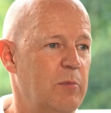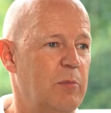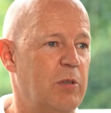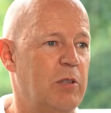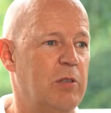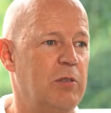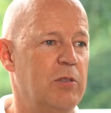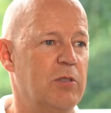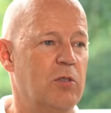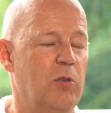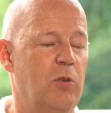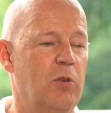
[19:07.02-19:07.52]

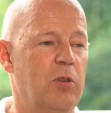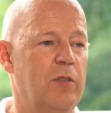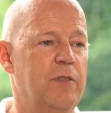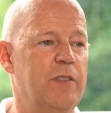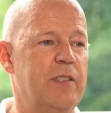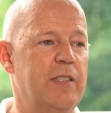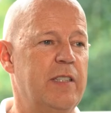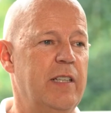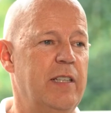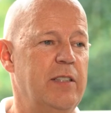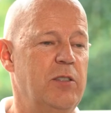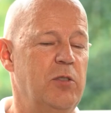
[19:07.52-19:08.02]
because all of
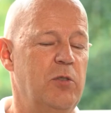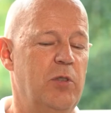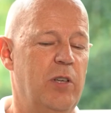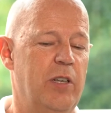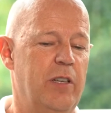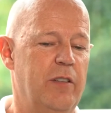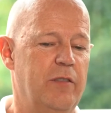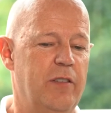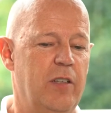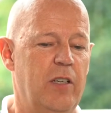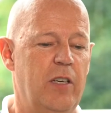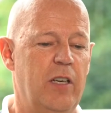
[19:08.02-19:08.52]
a sudden you
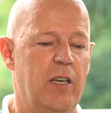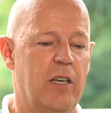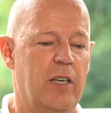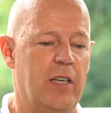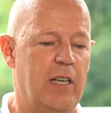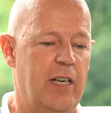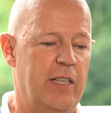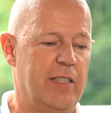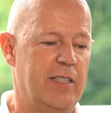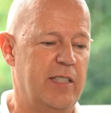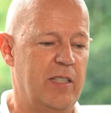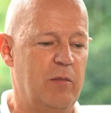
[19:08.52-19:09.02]
have
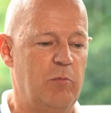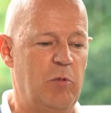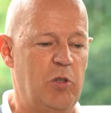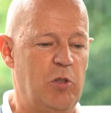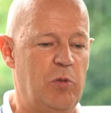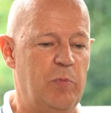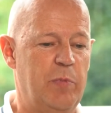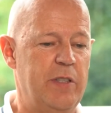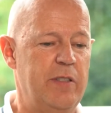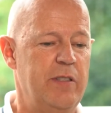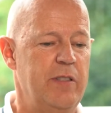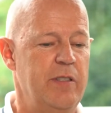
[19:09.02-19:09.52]
customer
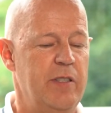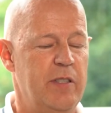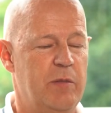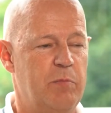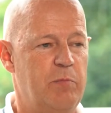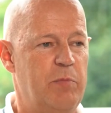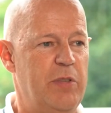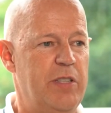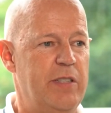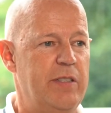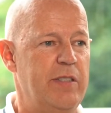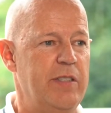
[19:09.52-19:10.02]
to business,
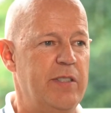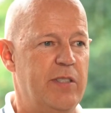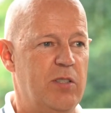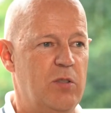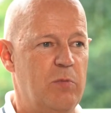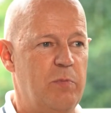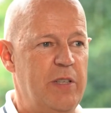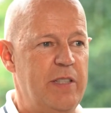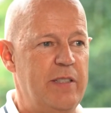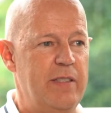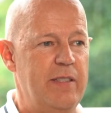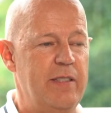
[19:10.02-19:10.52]
business to
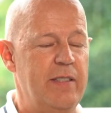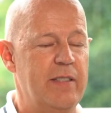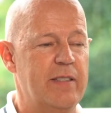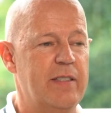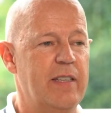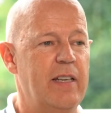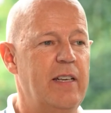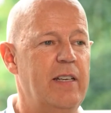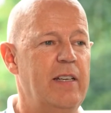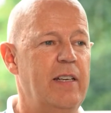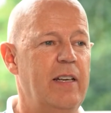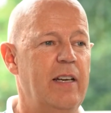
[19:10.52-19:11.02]
business,
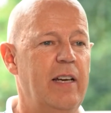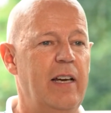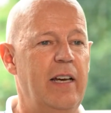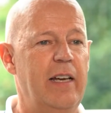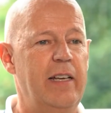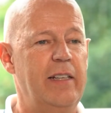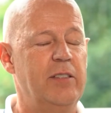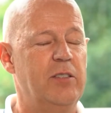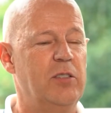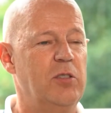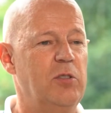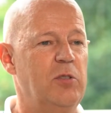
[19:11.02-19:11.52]

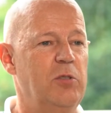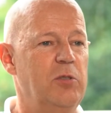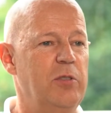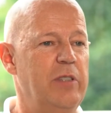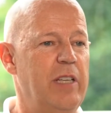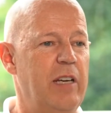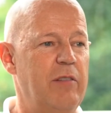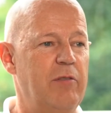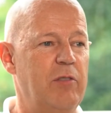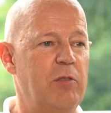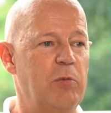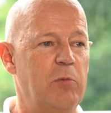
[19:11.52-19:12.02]
and you
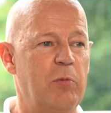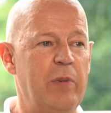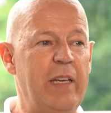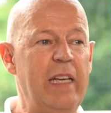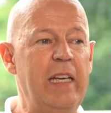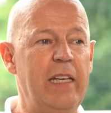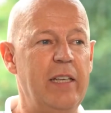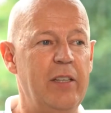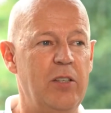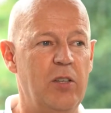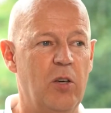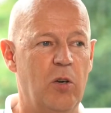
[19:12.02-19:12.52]
never
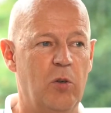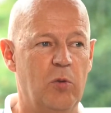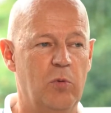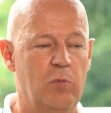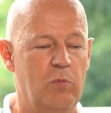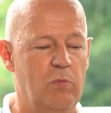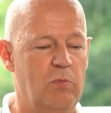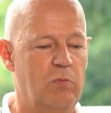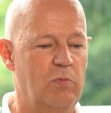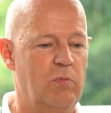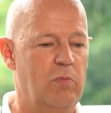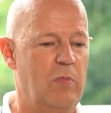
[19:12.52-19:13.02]
really
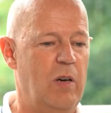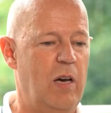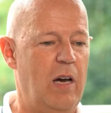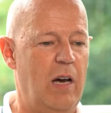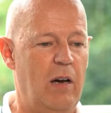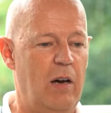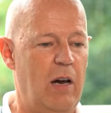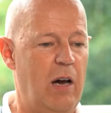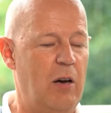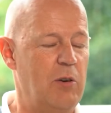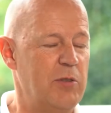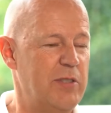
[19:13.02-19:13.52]
know
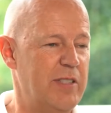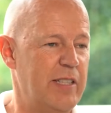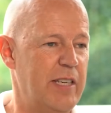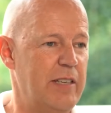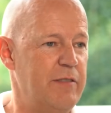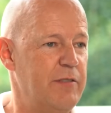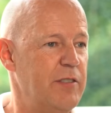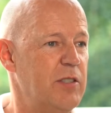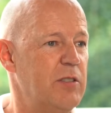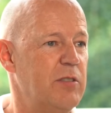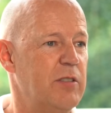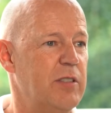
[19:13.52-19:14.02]
how
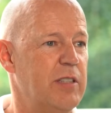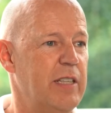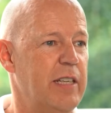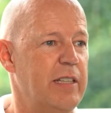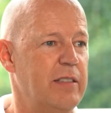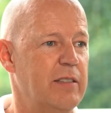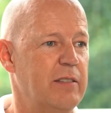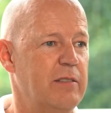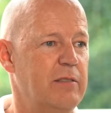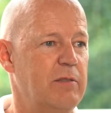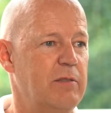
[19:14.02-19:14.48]
safe is your data.